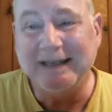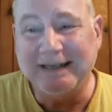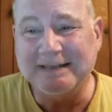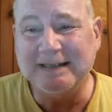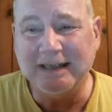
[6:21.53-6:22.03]

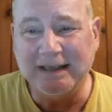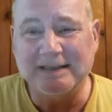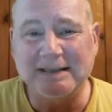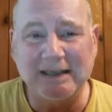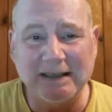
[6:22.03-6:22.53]
Easy,
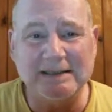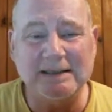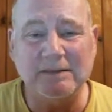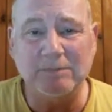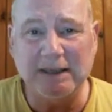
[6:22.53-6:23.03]
easy,
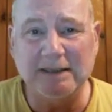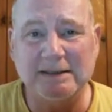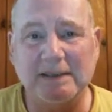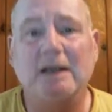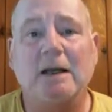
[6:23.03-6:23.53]
easy
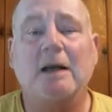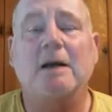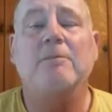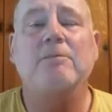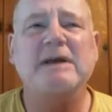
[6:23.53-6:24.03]
peasy.
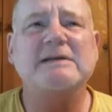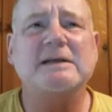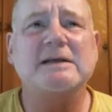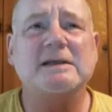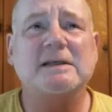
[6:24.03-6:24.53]

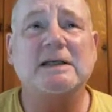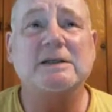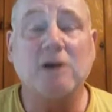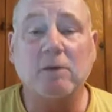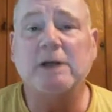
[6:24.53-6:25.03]
Businesses need
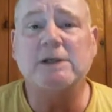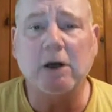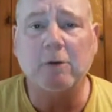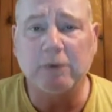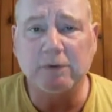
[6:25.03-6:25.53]
so much
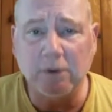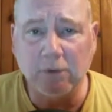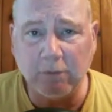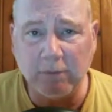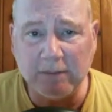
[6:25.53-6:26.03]
help with
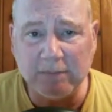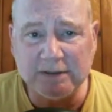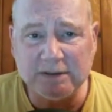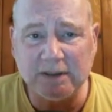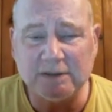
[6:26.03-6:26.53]
Google My
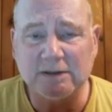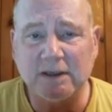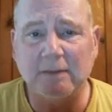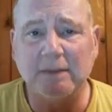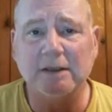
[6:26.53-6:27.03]
Business.
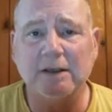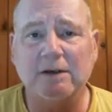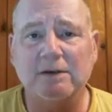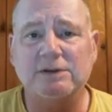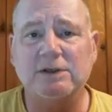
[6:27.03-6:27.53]
I mean,
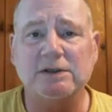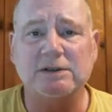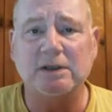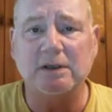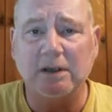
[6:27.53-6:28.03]
there's
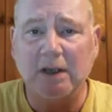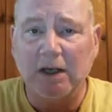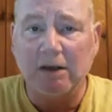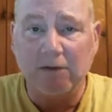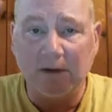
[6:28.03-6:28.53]

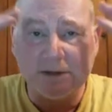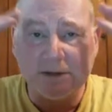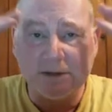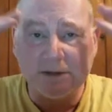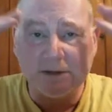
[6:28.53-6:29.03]
a
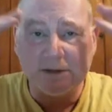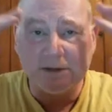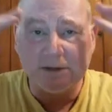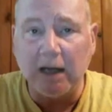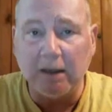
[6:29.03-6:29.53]

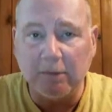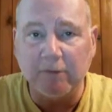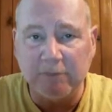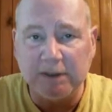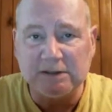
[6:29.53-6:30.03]
lifetime
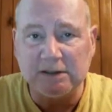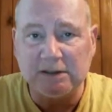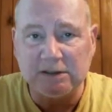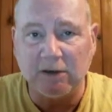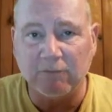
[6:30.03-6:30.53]
of
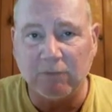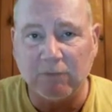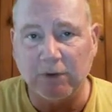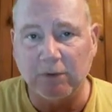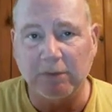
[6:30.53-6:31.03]
business there
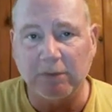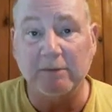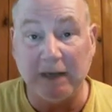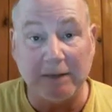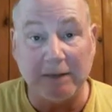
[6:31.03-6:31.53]
for you. Believe
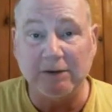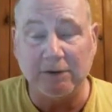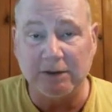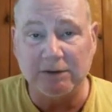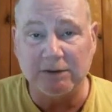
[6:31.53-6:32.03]
me, I've been
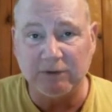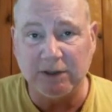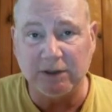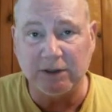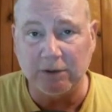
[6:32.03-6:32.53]
doing this for
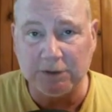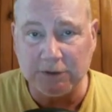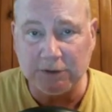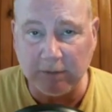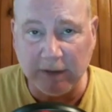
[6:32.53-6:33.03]
10 years. It's
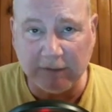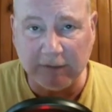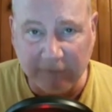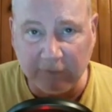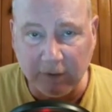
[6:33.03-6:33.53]
one of my
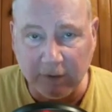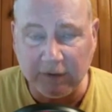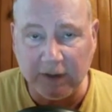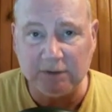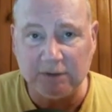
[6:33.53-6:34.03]
favorite
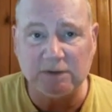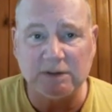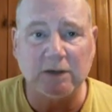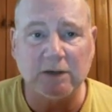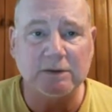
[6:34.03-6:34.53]
things to
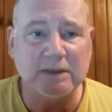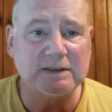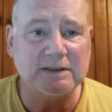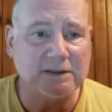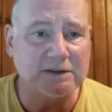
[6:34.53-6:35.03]
sell to
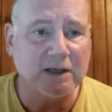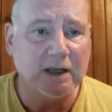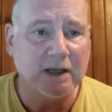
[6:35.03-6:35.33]
businesses.